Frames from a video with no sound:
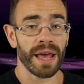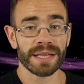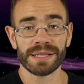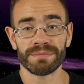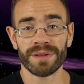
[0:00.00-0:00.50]

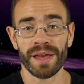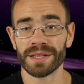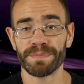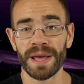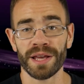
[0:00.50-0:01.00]
it's
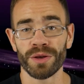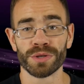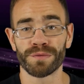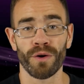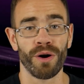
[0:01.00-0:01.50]
it's being
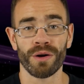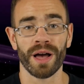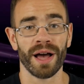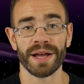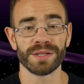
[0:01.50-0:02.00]
used for all
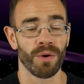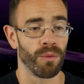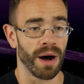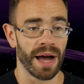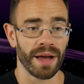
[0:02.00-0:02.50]
kinds of
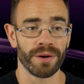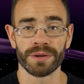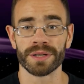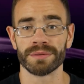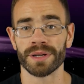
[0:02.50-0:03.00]

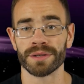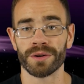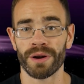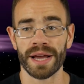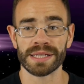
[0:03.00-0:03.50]
wild and, and
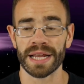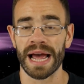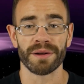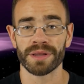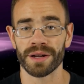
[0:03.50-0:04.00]
crazy and
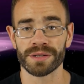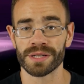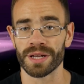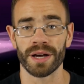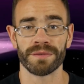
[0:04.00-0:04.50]
out there
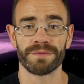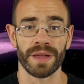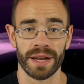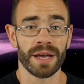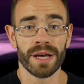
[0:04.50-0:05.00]
stuff
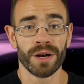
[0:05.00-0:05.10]
that